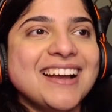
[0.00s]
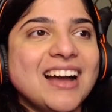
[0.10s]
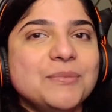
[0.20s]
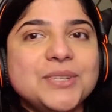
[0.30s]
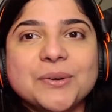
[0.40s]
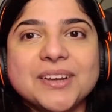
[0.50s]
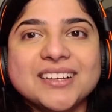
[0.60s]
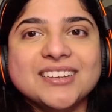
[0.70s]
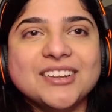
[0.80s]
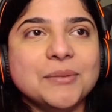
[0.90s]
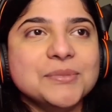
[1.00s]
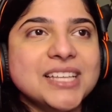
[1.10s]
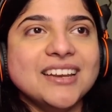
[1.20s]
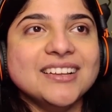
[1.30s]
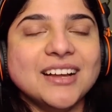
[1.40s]
I'm
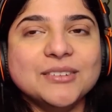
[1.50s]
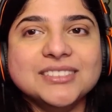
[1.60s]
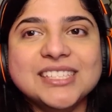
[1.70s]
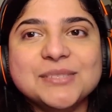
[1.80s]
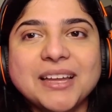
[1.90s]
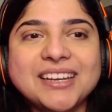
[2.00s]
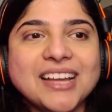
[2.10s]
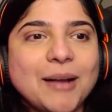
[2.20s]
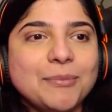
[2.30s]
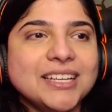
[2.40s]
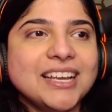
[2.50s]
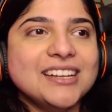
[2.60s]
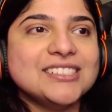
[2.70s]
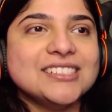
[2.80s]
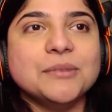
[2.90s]
sending out these many
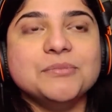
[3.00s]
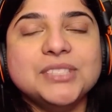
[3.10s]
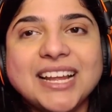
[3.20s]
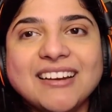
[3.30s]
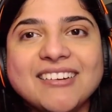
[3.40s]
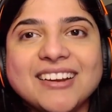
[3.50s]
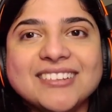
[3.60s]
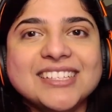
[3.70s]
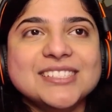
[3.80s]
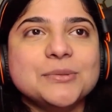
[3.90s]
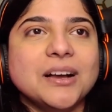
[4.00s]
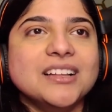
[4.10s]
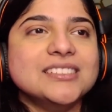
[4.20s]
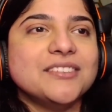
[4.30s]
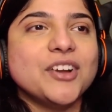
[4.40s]
applications, tailoring these
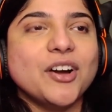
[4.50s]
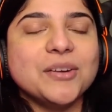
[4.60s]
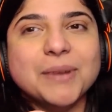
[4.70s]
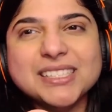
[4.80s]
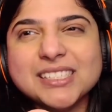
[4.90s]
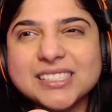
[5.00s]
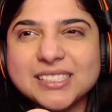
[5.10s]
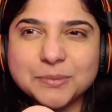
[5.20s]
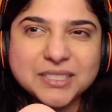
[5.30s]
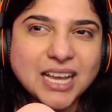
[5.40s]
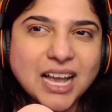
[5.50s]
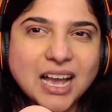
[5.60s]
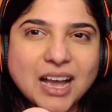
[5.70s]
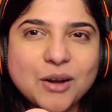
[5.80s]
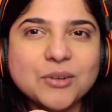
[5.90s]
ones, I've got my systems
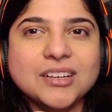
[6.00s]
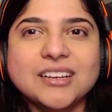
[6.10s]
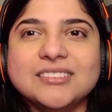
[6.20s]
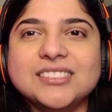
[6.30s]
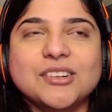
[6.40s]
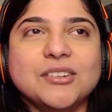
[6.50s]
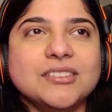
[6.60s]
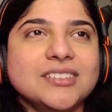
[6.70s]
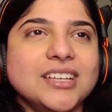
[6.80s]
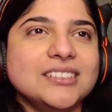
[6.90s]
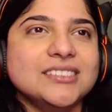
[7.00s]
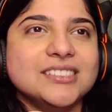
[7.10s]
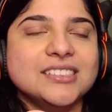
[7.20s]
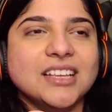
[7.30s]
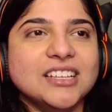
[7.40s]
down, and
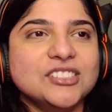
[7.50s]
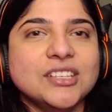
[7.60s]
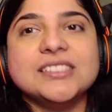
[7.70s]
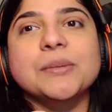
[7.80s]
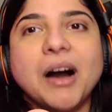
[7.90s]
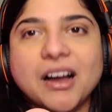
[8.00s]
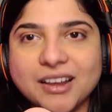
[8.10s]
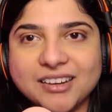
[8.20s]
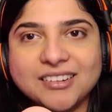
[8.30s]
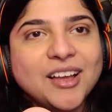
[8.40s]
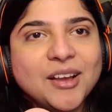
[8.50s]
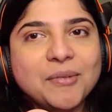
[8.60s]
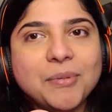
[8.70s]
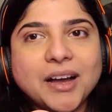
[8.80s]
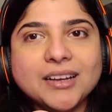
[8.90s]
it's the market.
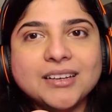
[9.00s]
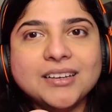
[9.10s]
But